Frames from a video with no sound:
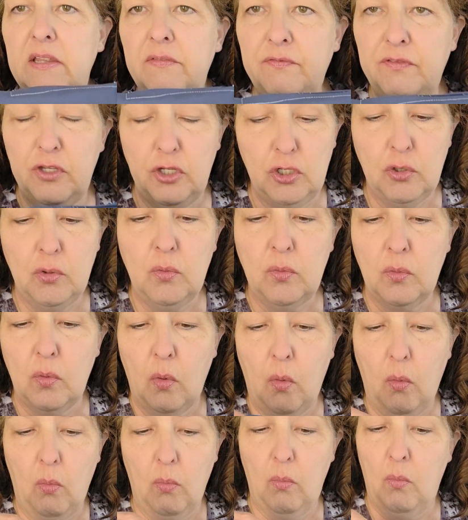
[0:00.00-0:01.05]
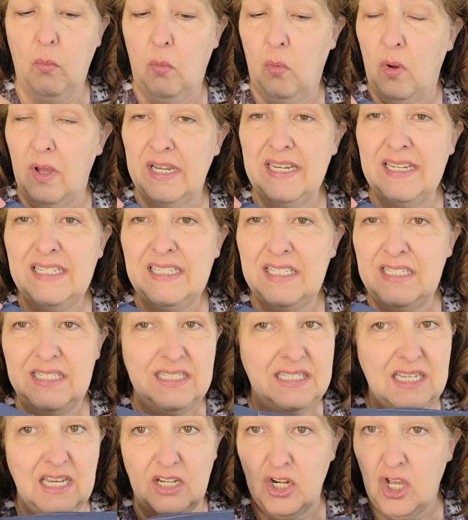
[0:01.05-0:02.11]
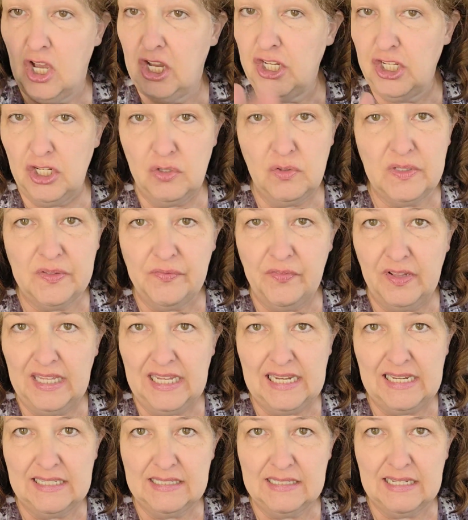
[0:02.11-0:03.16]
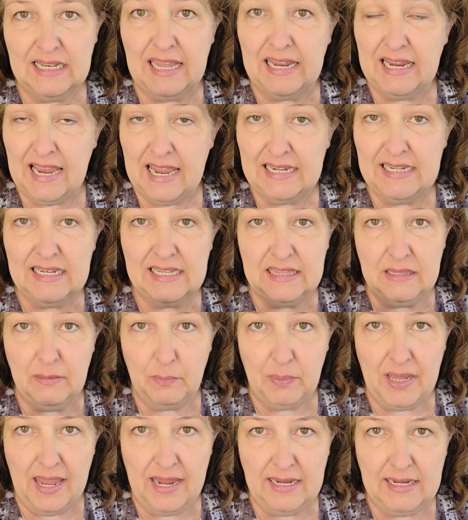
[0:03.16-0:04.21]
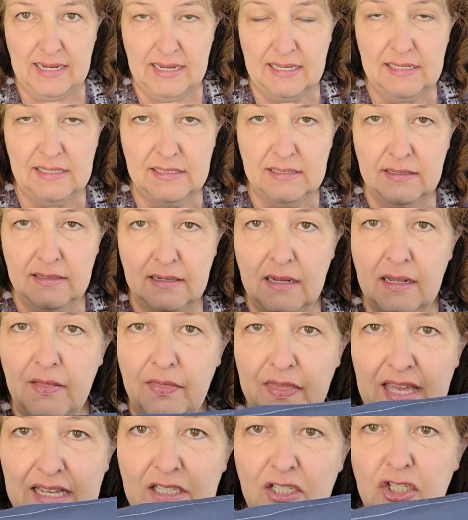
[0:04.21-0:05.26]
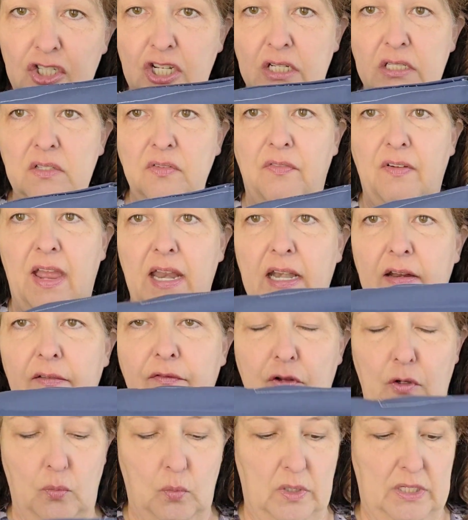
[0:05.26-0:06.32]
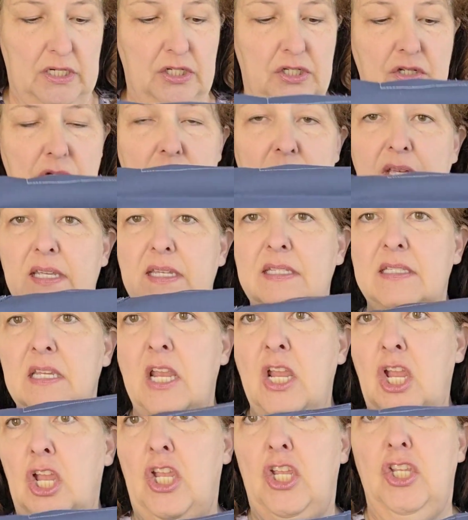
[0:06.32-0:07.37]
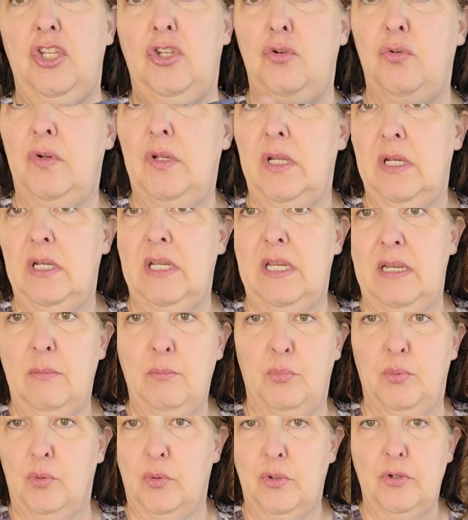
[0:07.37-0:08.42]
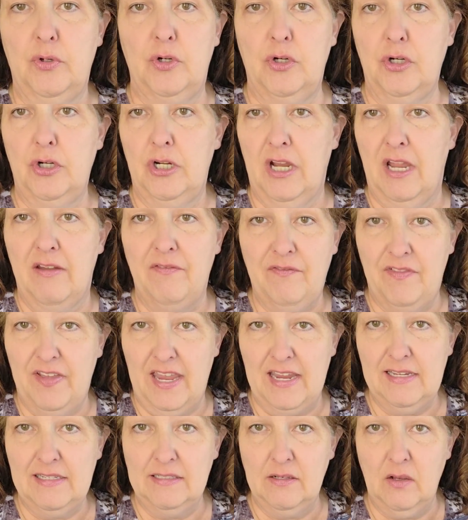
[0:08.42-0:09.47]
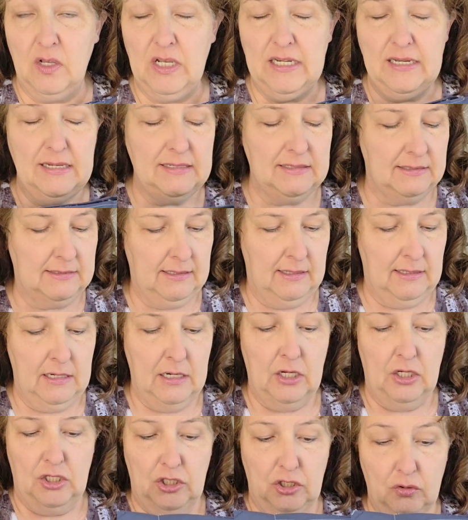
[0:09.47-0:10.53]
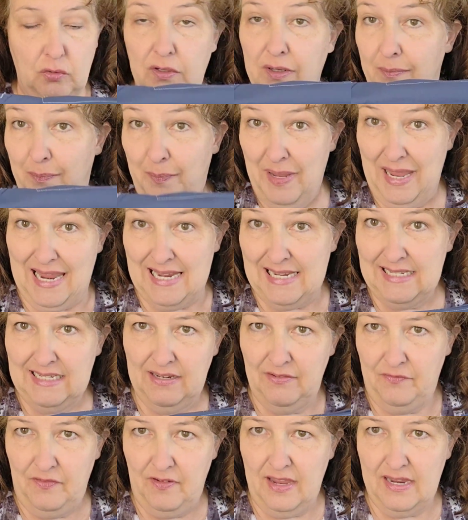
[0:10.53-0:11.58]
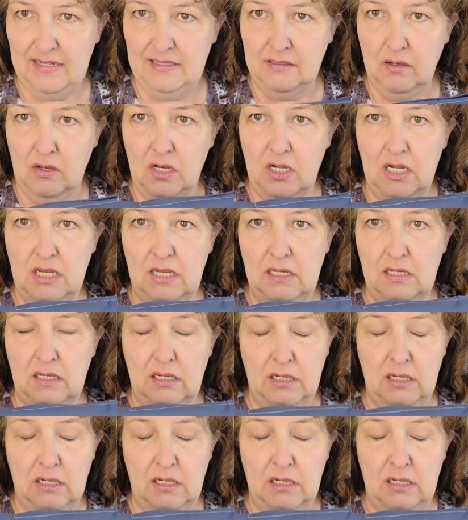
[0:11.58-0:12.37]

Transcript: if you wanted to not use fleece like I did the blanket, that's just fine. If you want to do this, you could embroider a face on it. You could paint a face on it.